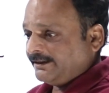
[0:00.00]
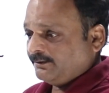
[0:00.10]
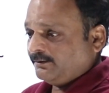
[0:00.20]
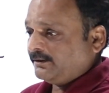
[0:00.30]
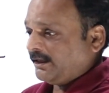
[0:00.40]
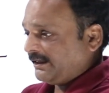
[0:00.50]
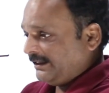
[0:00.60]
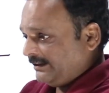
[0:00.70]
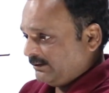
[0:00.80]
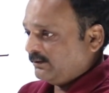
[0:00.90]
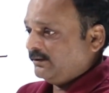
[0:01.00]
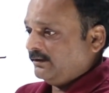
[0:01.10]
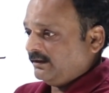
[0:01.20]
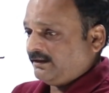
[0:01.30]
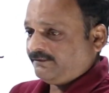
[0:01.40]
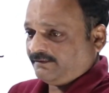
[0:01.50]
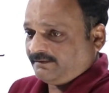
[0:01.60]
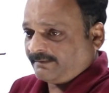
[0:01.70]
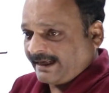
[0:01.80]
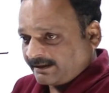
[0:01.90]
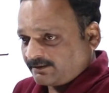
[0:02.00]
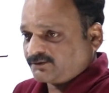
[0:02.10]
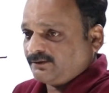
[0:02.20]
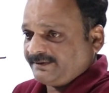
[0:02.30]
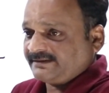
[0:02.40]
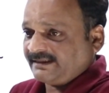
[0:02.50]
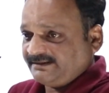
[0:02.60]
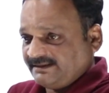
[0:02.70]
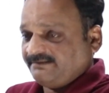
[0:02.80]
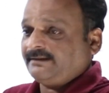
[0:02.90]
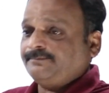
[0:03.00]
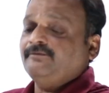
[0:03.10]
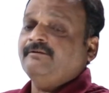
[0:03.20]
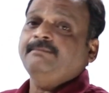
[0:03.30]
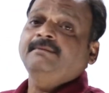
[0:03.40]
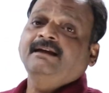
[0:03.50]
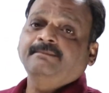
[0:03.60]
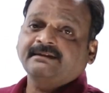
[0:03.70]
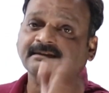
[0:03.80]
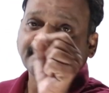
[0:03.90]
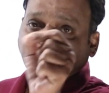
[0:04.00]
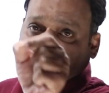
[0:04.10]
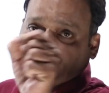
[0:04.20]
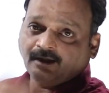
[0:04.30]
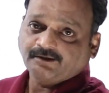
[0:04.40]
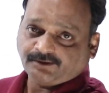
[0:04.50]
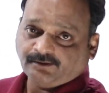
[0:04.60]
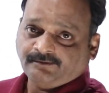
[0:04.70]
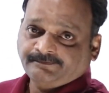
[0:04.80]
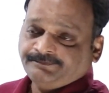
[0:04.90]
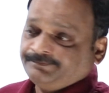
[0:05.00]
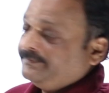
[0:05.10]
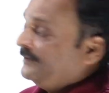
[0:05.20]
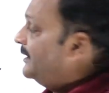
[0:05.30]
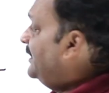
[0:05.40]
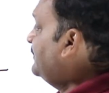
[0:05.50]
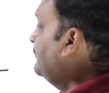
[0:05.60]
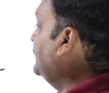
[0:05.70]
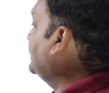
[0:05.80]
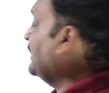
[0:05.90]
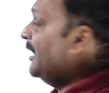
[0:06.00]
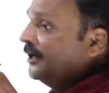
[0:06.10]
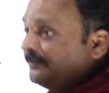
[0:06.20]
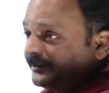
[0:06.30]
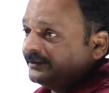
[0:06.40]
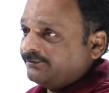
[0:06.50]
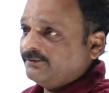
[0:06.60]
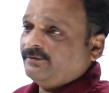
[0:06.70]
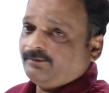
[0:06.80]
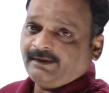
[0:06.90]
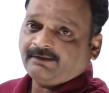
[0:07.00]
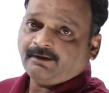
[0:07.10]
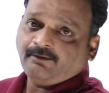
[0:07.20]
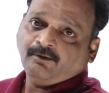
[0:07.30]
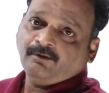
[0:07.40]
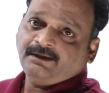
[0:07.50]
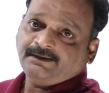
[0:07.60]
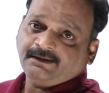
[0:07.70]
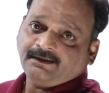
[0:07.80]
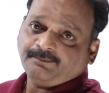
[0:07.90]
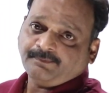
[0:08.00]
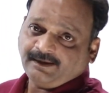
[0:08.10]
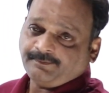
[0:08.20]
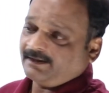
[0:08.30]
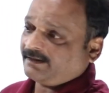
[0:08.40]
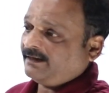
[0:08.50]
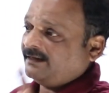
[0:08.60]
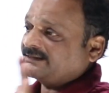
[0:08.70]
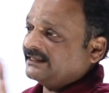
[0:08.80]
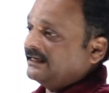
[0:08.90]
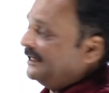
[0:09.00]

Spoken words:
door or any hole of a macroscopic size, even up to 1 millimeter size hole also, right, with an alpin, if you make one hole in the paper and send